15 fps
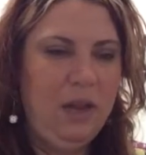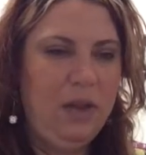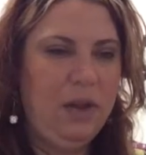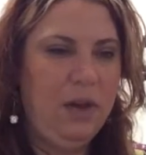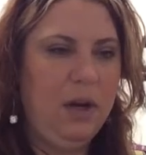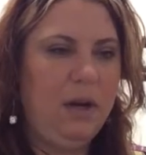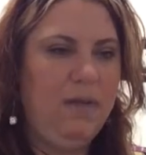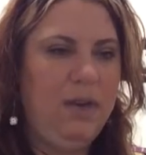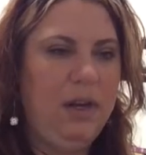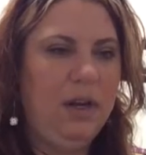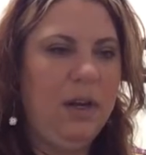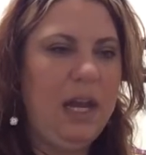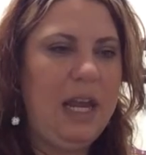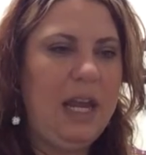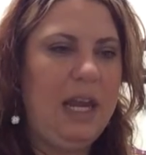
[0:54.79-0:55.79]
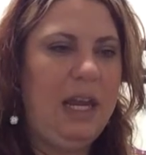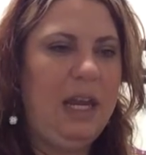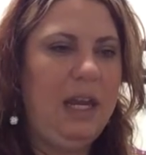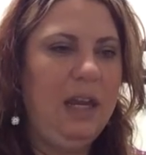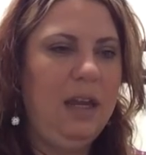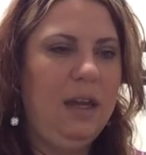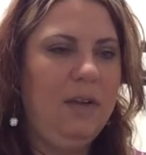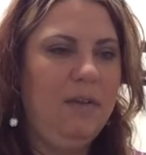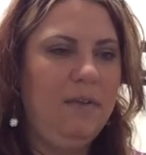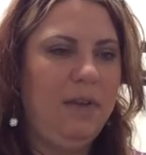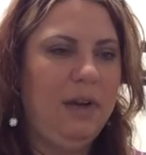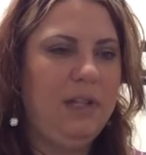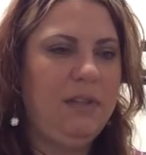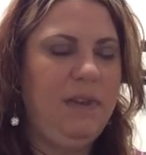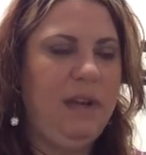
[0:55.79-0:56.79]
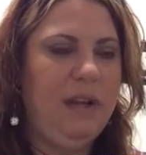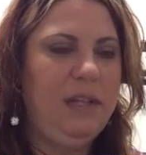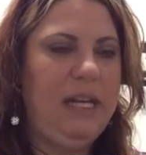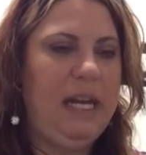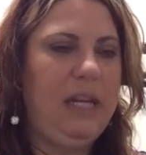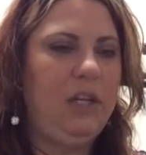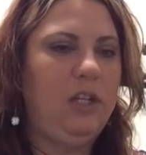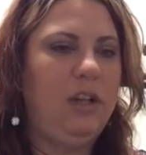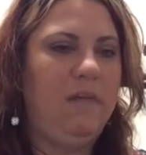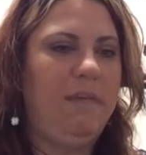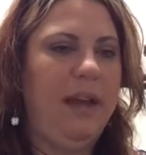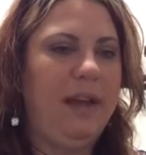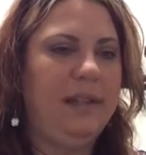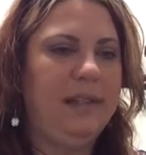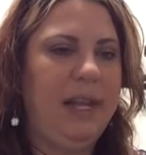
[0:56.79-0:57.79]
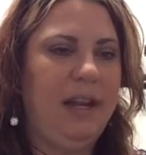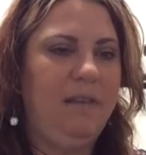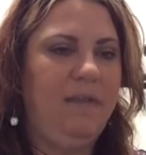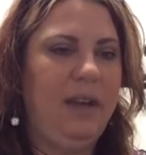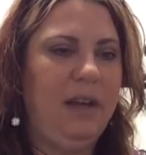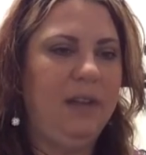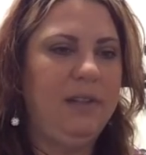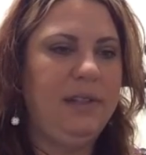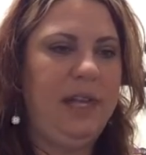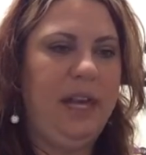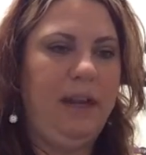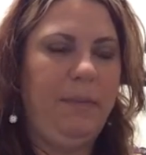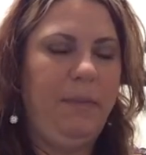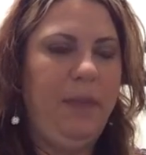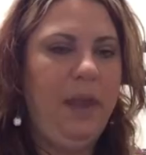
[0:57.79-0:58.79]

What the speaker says: third finger E, first finger D, shift back, second finger C.